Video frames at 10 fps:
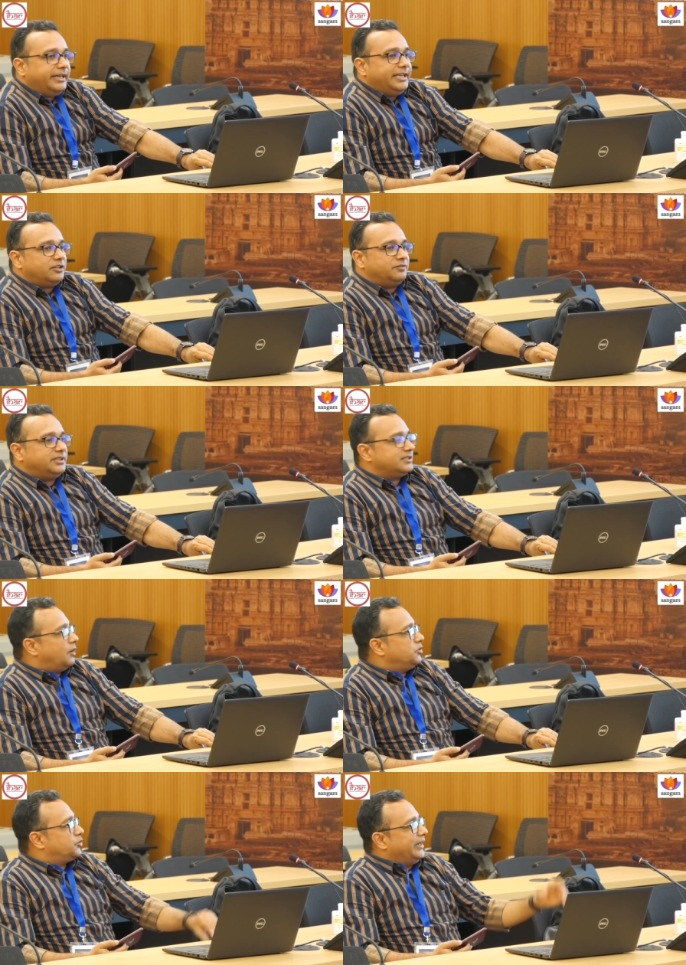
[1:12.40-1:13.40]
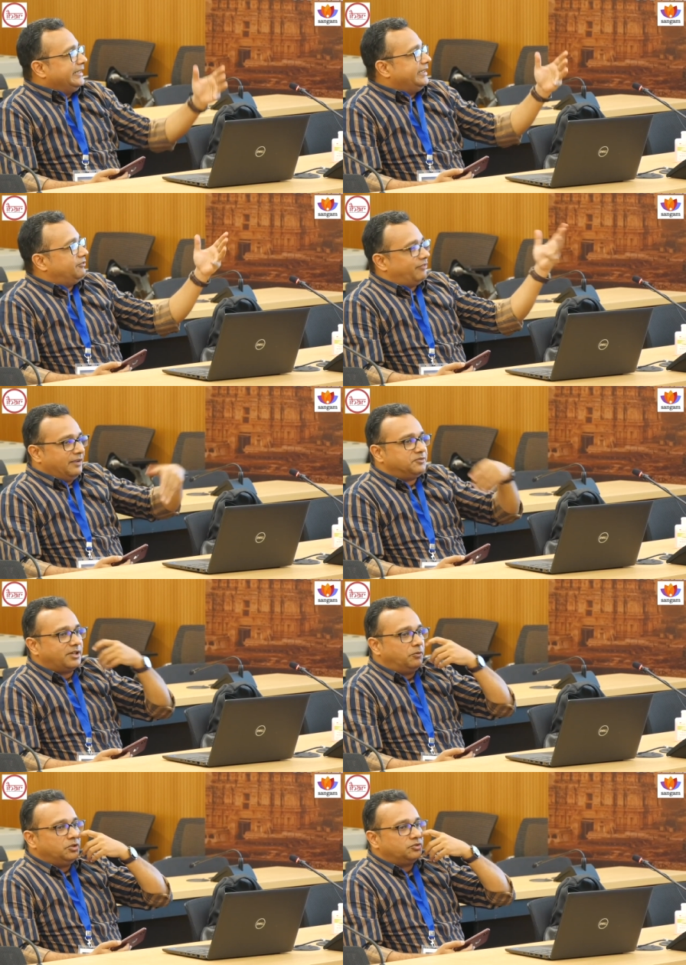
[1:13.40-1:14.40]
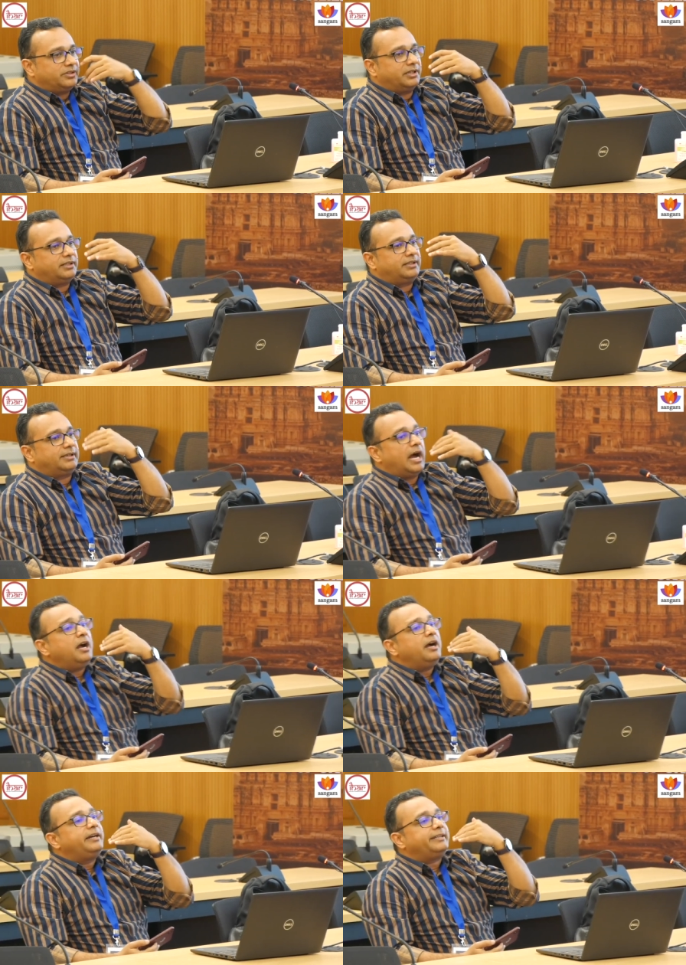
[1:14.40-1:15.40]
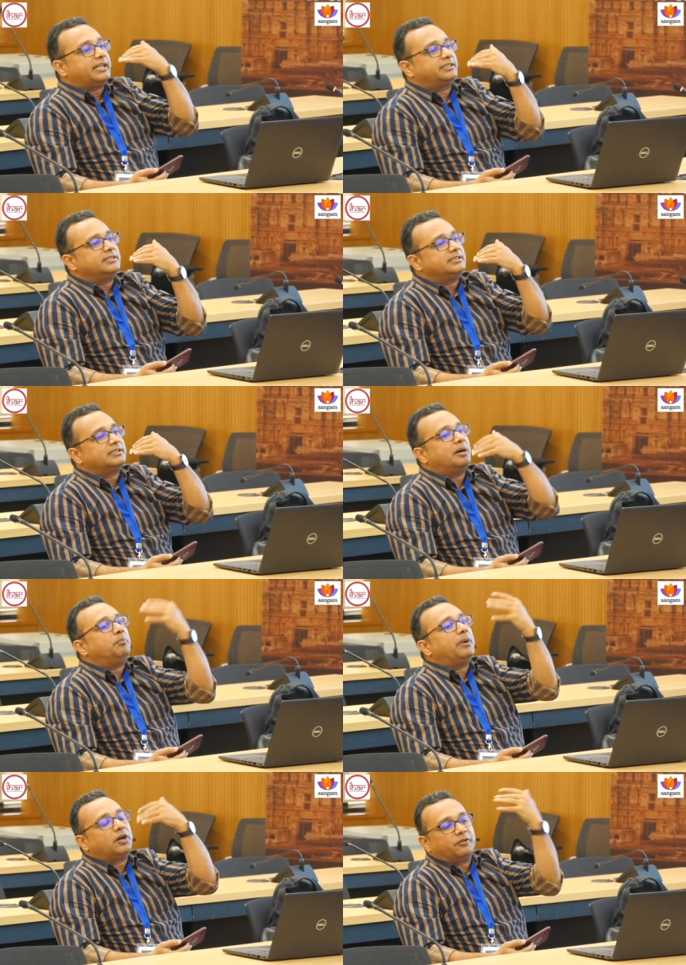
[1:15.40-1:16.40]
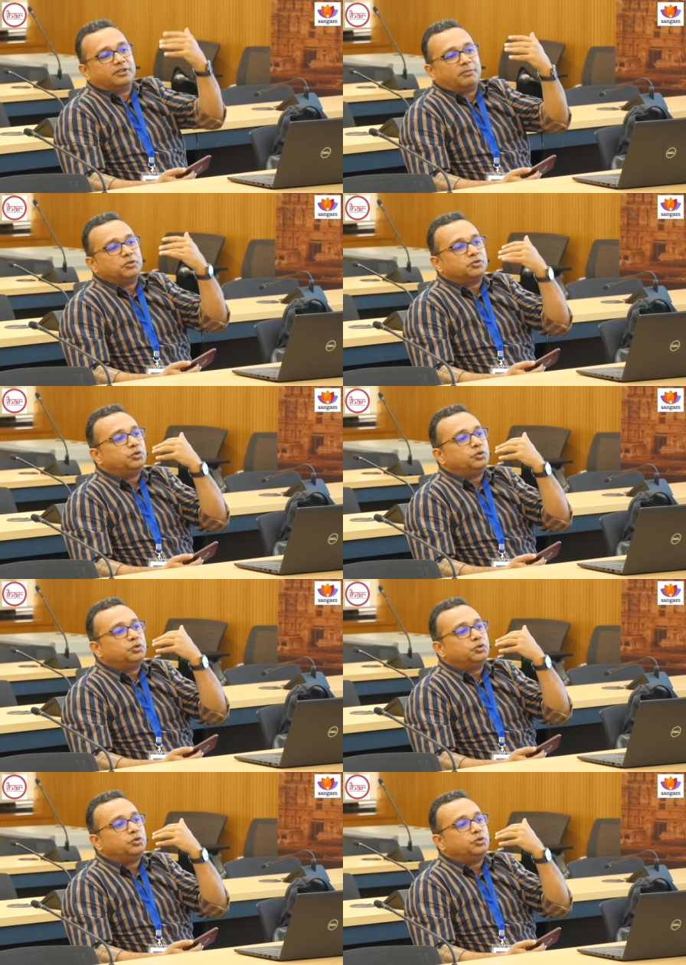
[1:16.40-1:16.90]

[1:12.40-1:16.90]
Each of these sounds, 25 sounds, the tongue touches some part of the mouth.